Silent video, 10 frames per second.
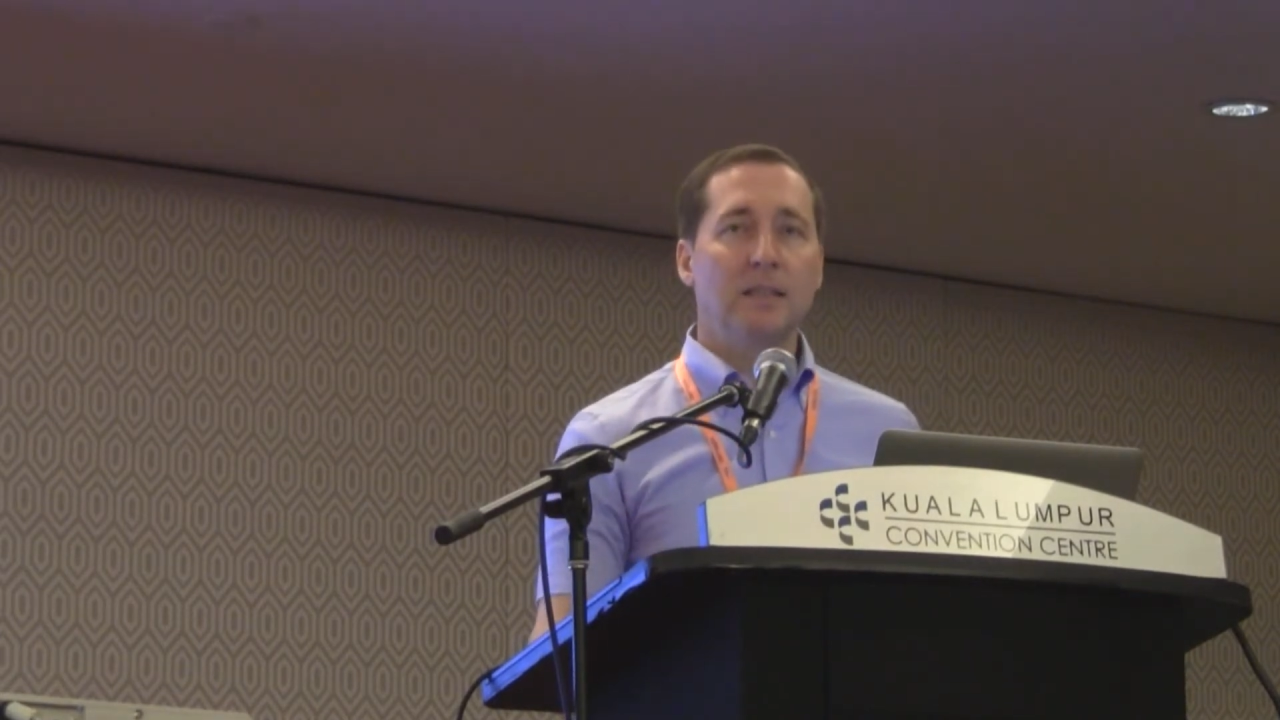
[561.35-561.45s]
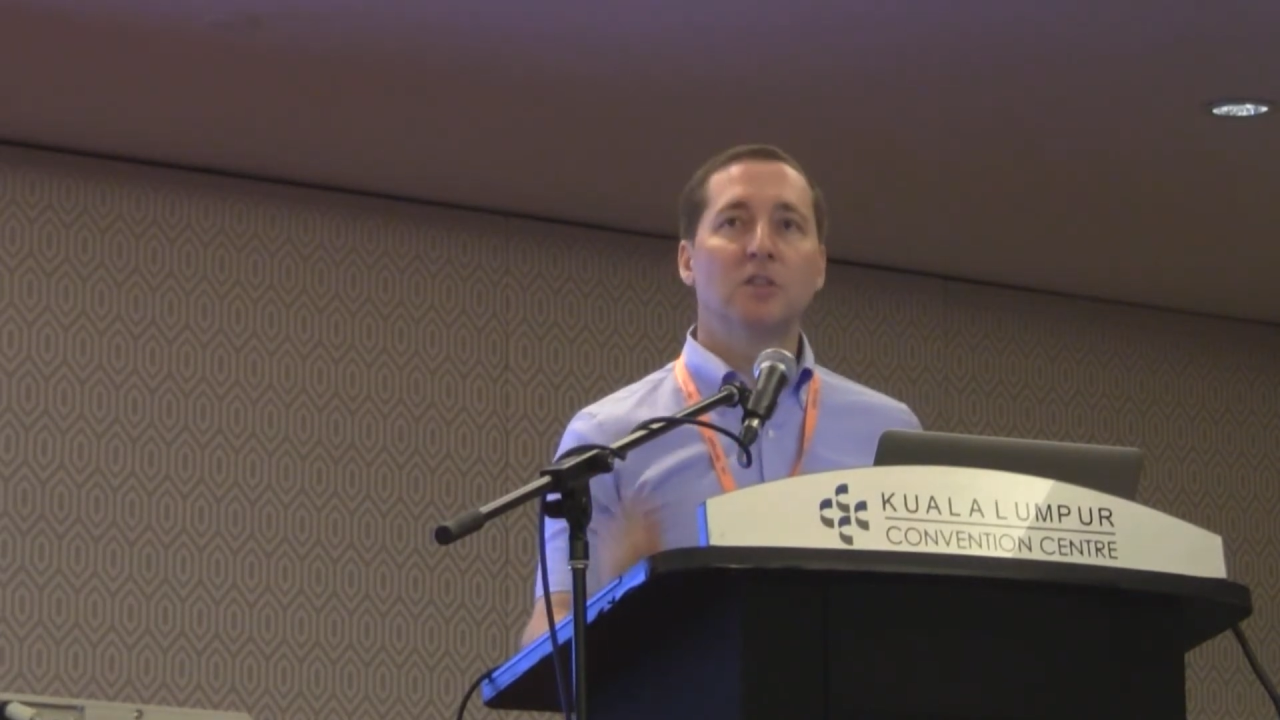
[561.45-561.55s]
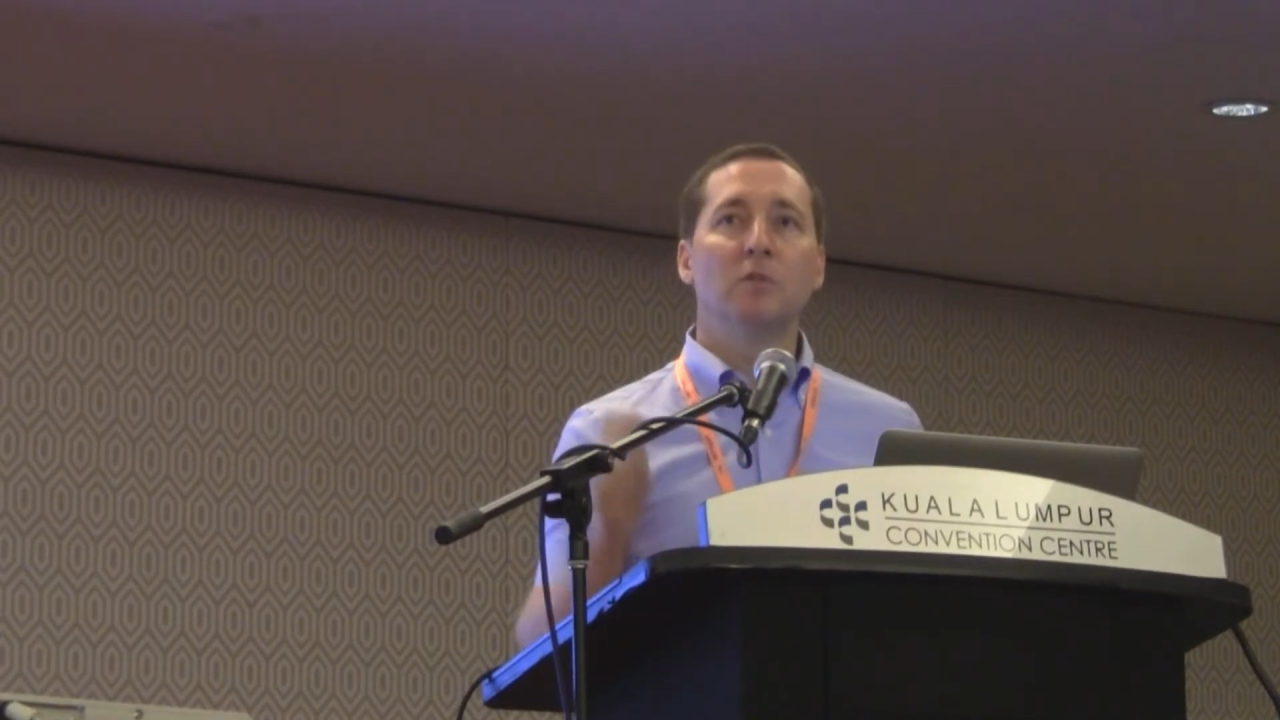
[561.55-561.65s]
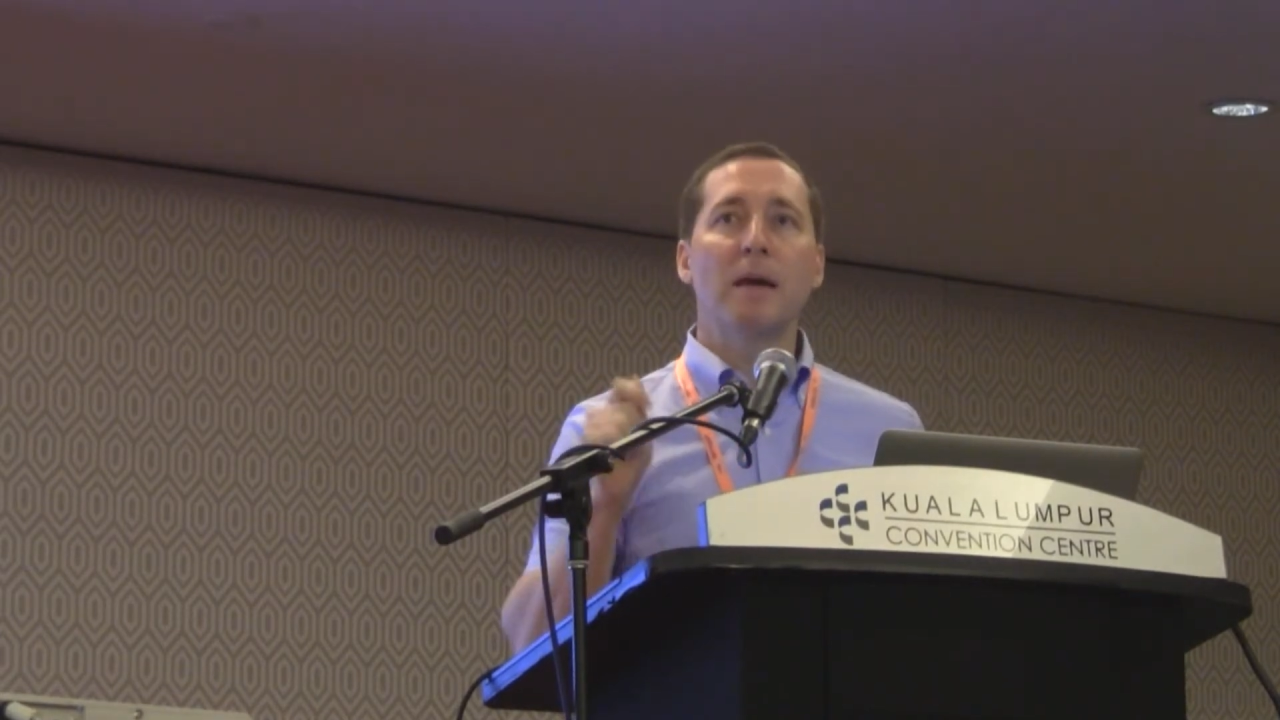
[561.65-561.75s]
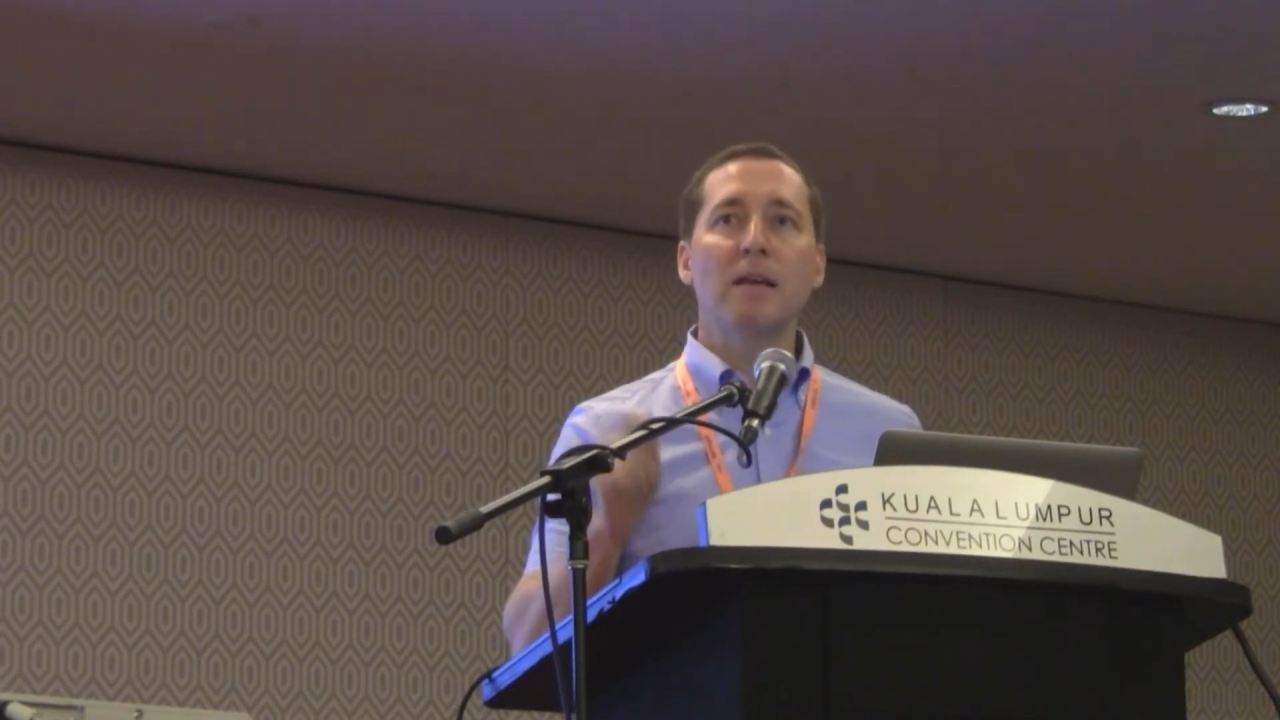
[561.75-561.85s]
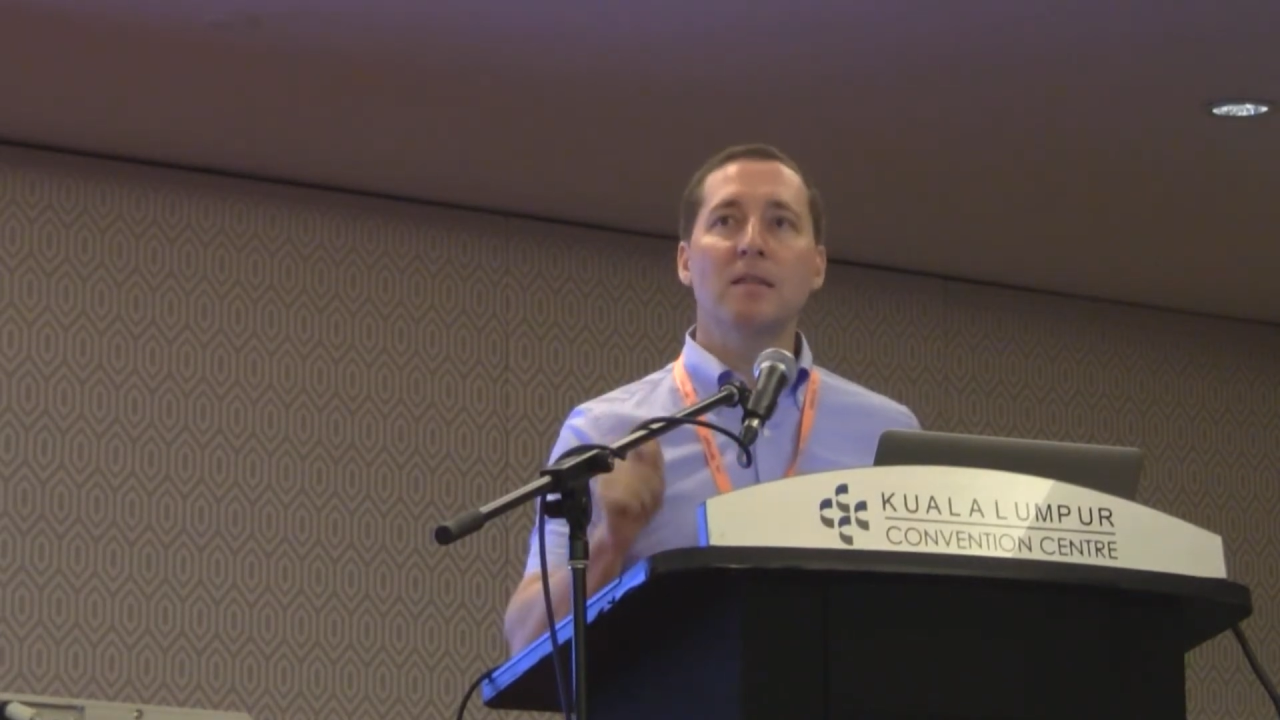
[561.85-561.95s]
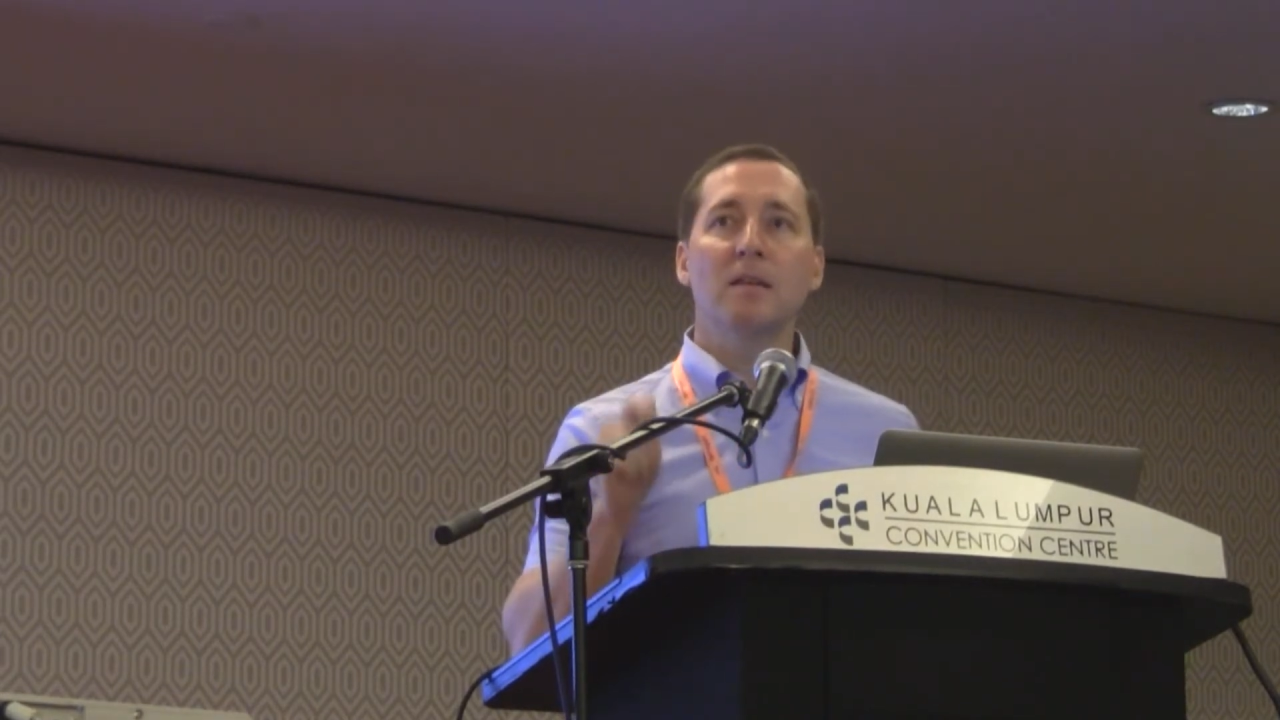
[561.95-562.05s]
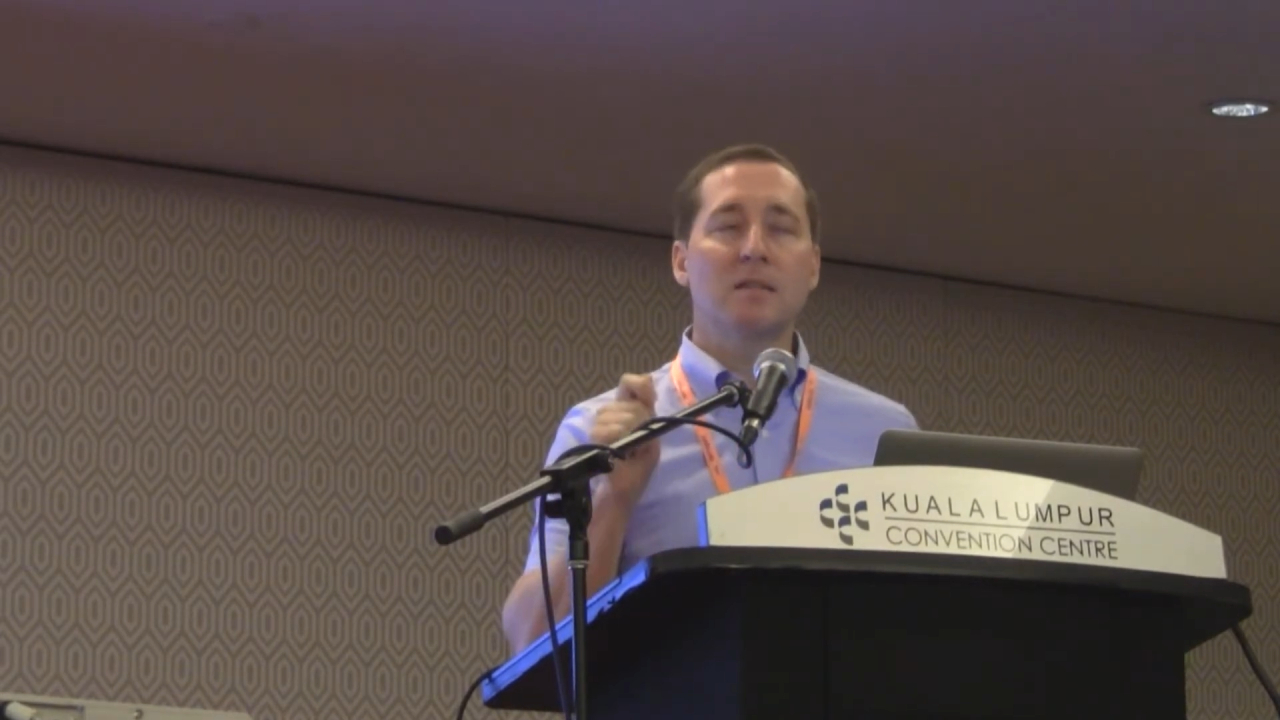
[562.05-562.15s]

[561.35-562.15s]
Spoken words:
to make the